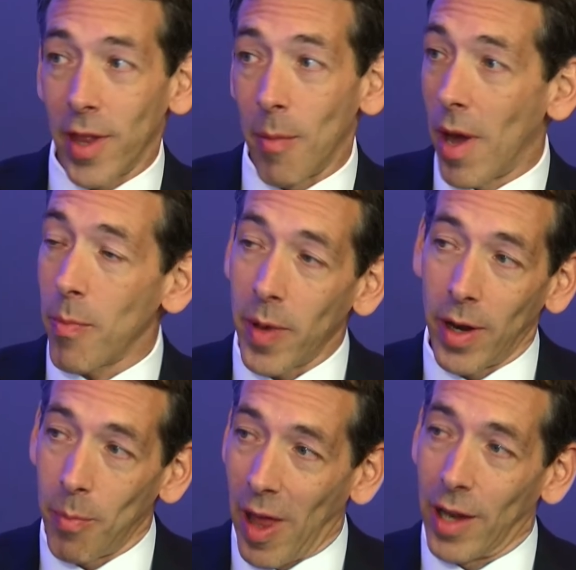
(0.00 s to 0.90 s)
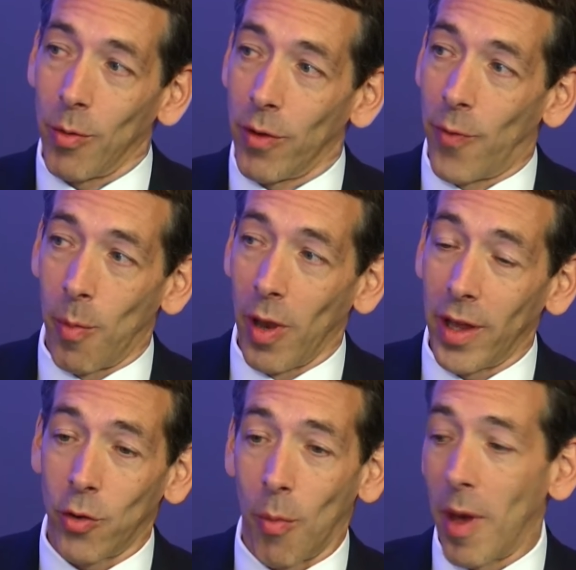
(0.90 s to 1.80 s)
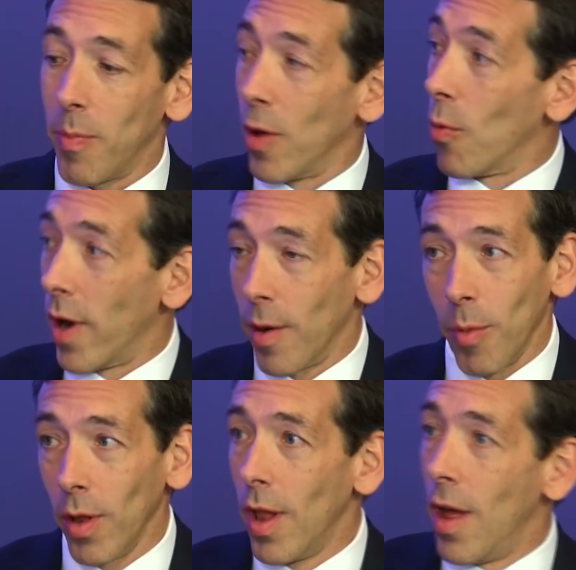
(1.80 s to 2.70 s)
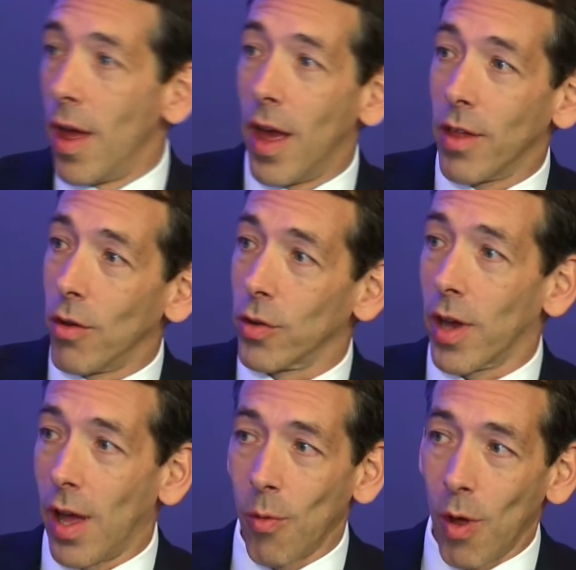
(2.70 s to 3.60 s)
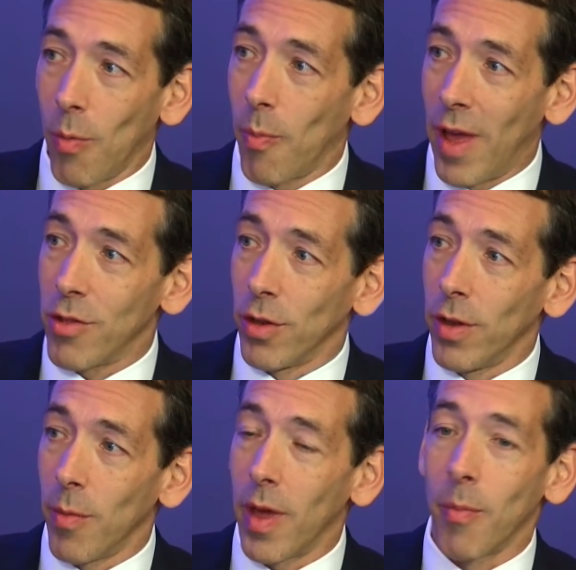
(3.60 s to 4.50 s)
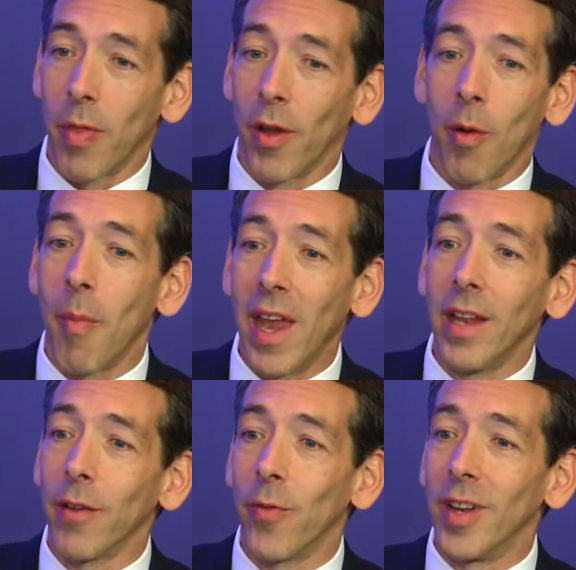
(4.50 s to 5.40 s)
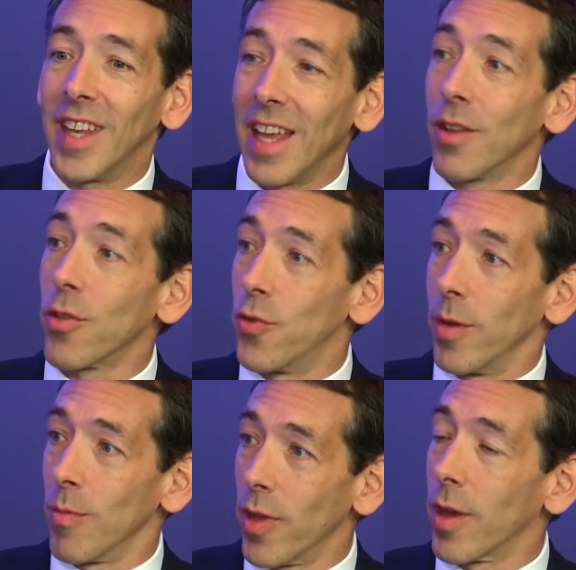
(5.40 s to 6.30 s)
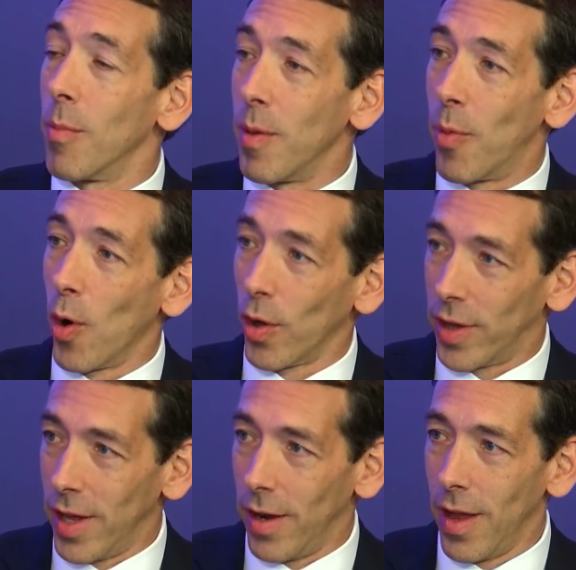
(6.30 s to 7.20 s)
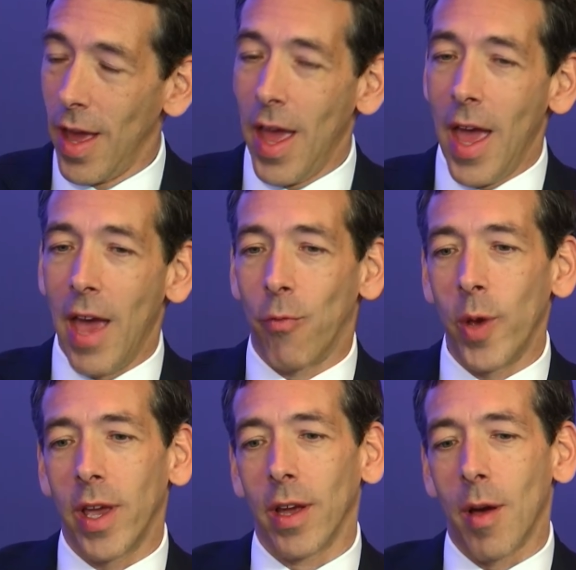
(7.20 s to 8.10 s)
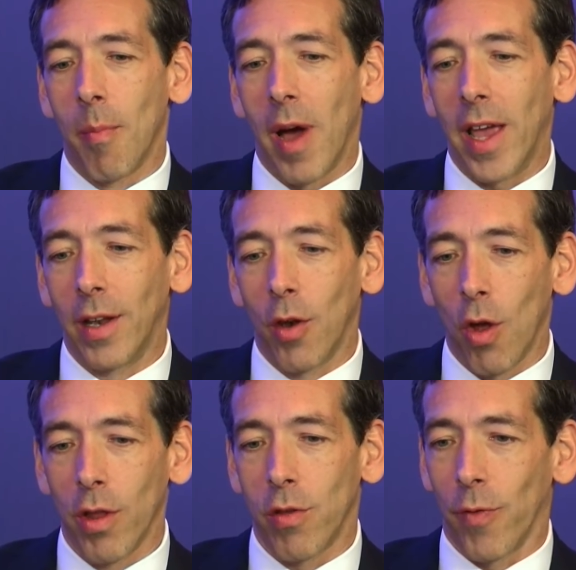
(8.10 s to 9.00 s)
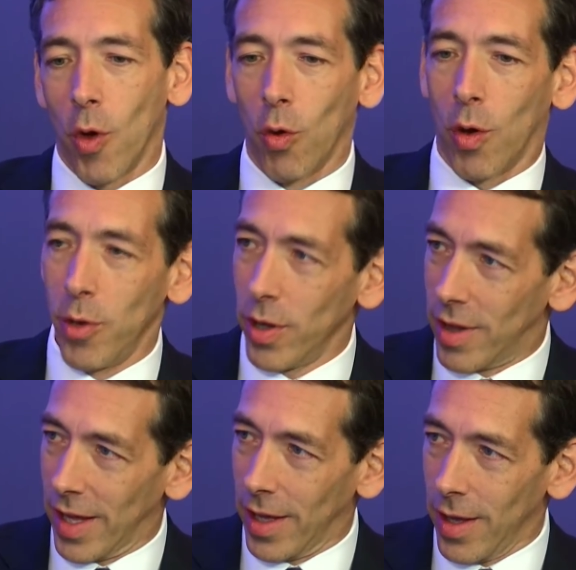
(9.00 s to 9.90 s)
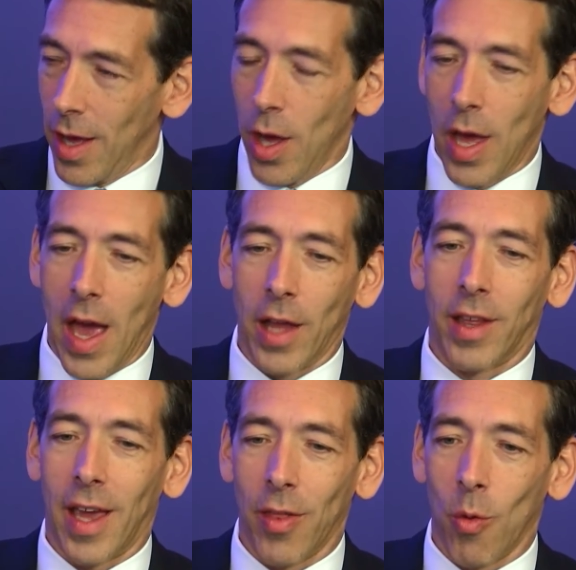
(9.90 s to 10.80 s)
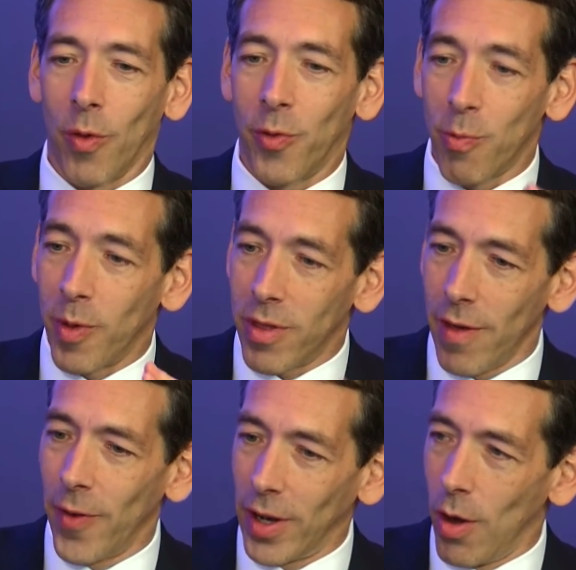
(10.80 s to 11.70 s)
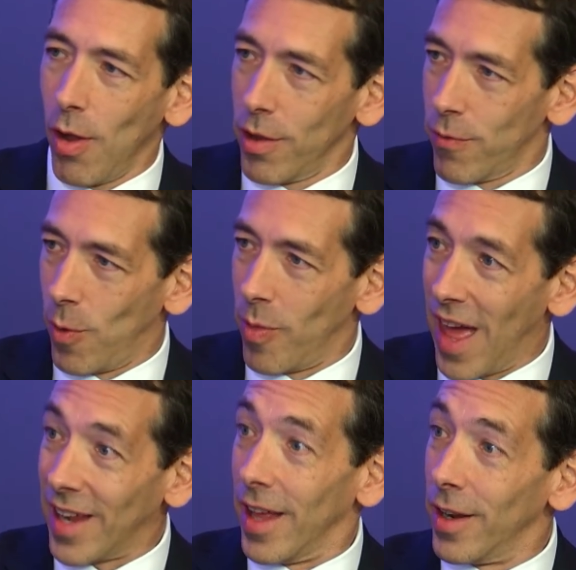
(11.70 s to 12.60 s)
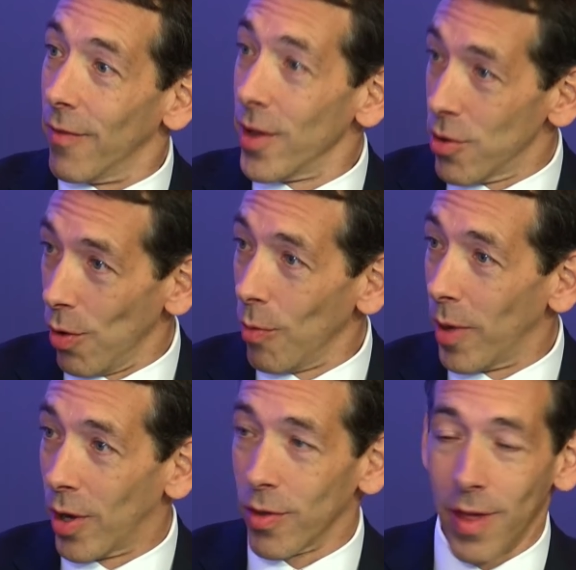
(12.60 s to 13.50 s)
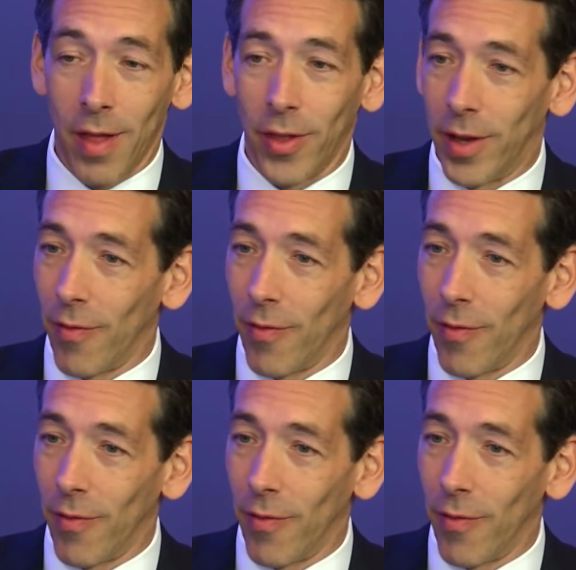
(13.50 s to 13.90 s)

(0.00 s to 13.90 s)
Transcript: and it might be an implantable defibrillator, it might be a wearable, as Dr. Khanawal mentioned, but there are many different data streams that can be brought in. If we can combine knowledge of the whole community together with specific knowledge from that individual, because the